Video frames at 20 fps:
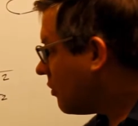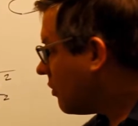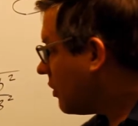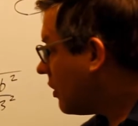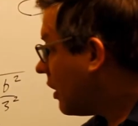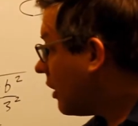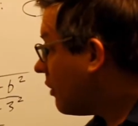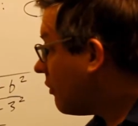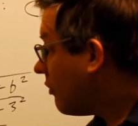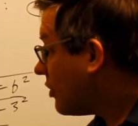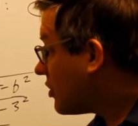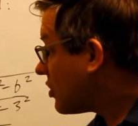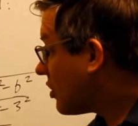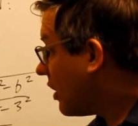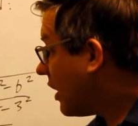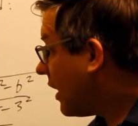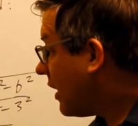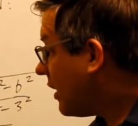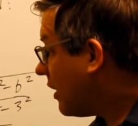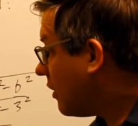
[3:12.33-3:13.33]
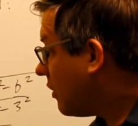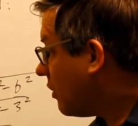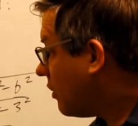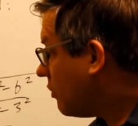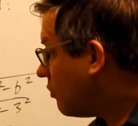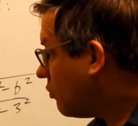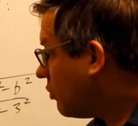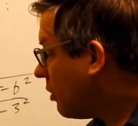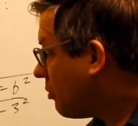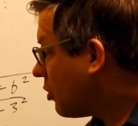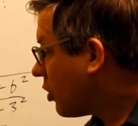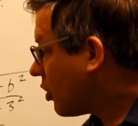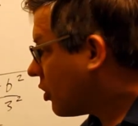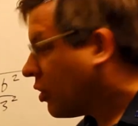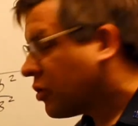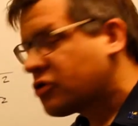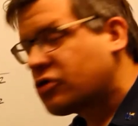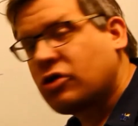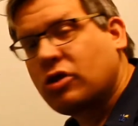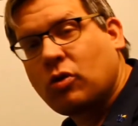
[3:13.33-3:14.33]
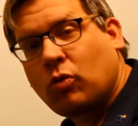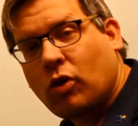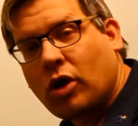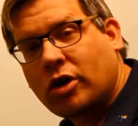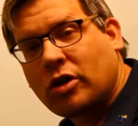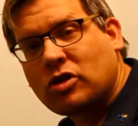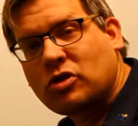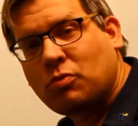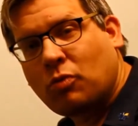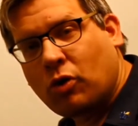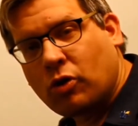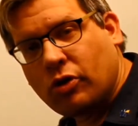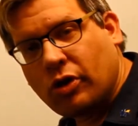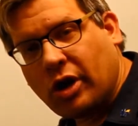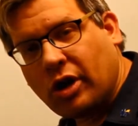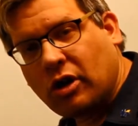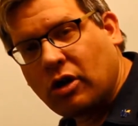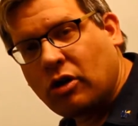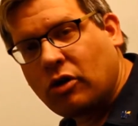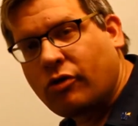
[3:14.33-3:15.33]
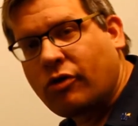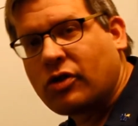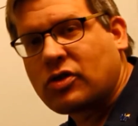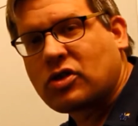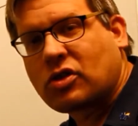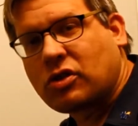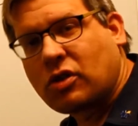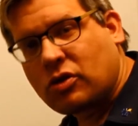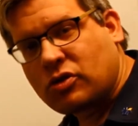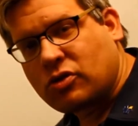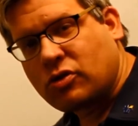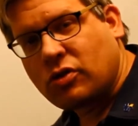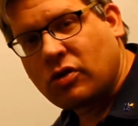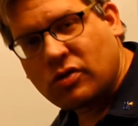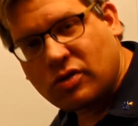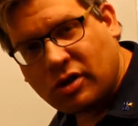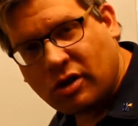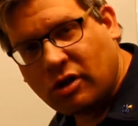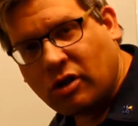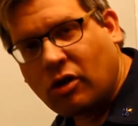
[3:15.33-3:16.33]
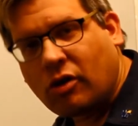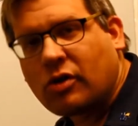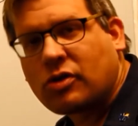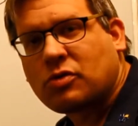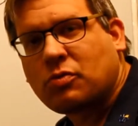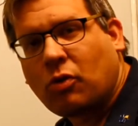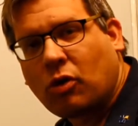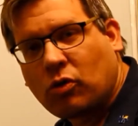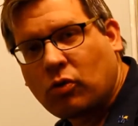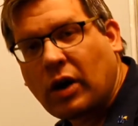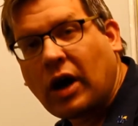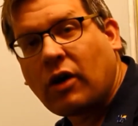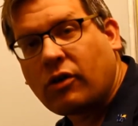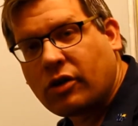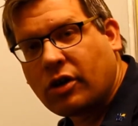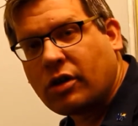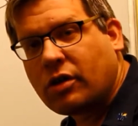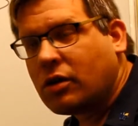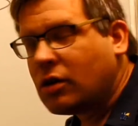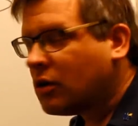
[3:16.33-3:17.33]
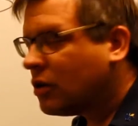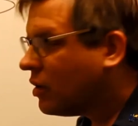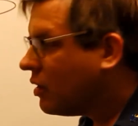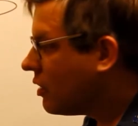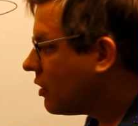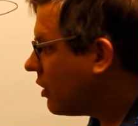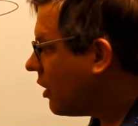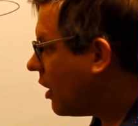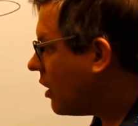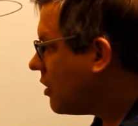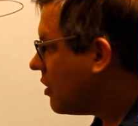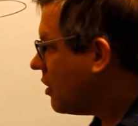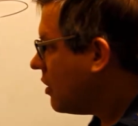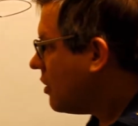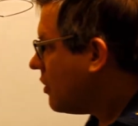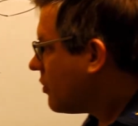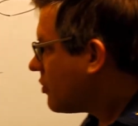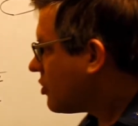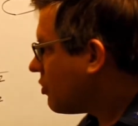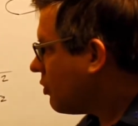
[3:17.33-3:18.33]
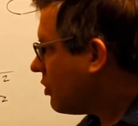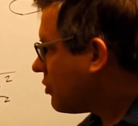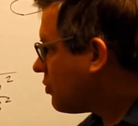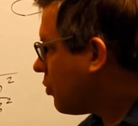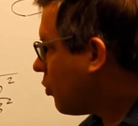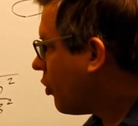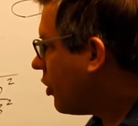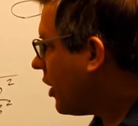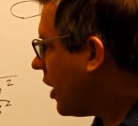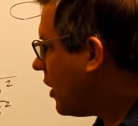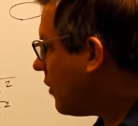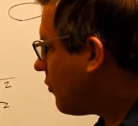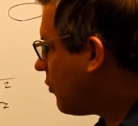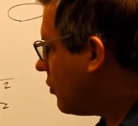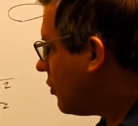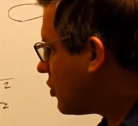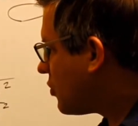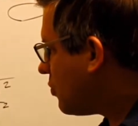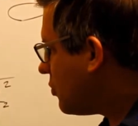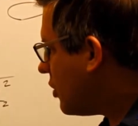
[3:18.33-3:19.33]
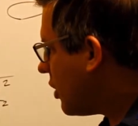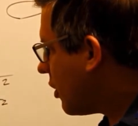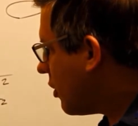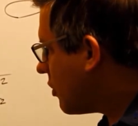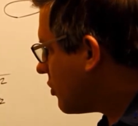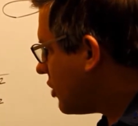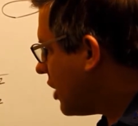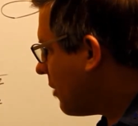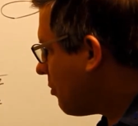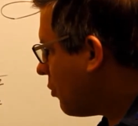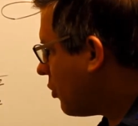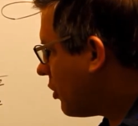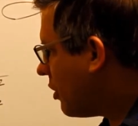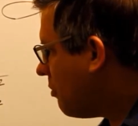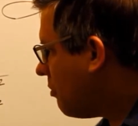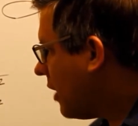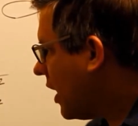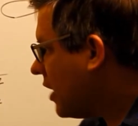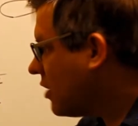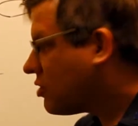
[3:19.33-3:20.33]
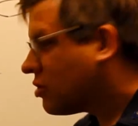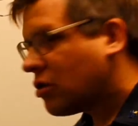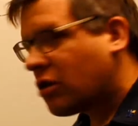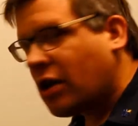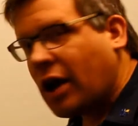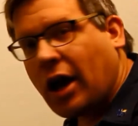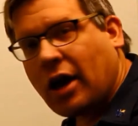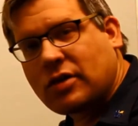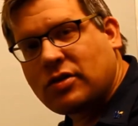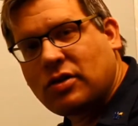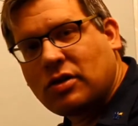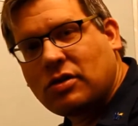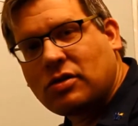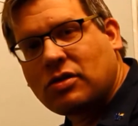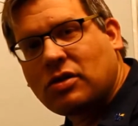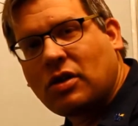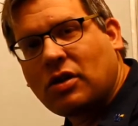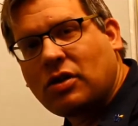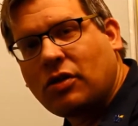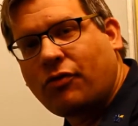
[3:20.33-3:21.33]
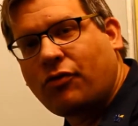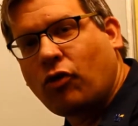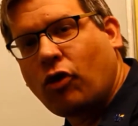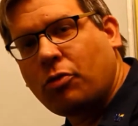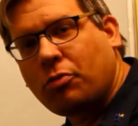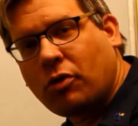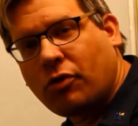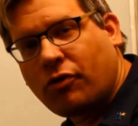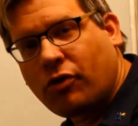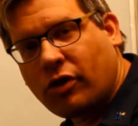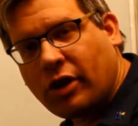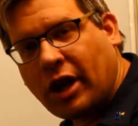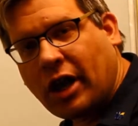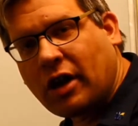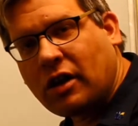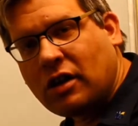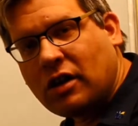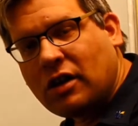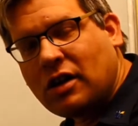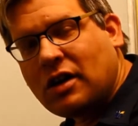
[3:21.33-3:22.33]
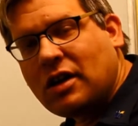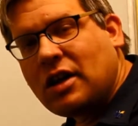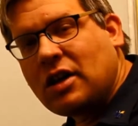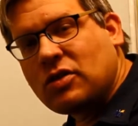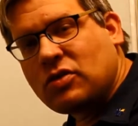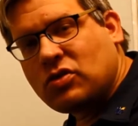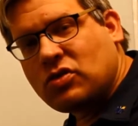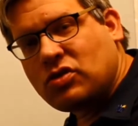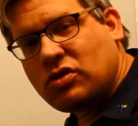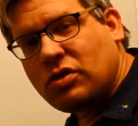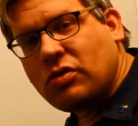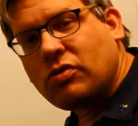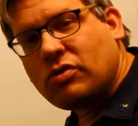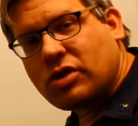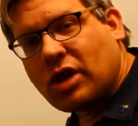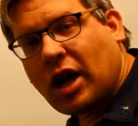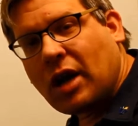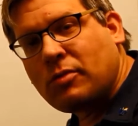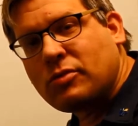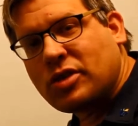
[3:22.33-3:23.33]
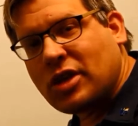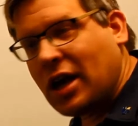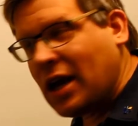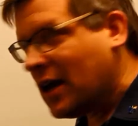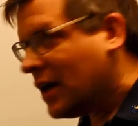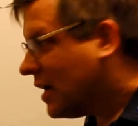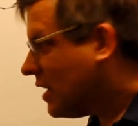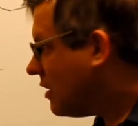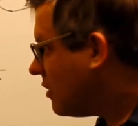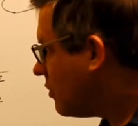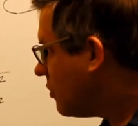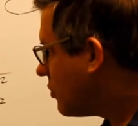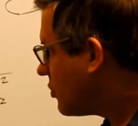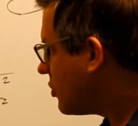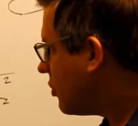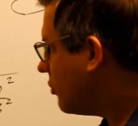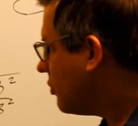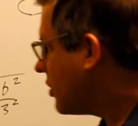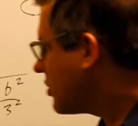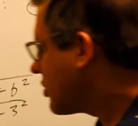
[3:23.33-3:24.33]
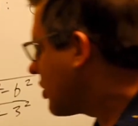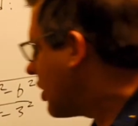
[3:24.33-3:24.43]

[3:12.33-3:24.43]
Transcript: if it's a number closer to 1, it's more narrow. If it's closer to 0, it's more rounded. Okay, so it's 0.8 for this particular example. The major axis, the formula for that, is 2 times A. So in this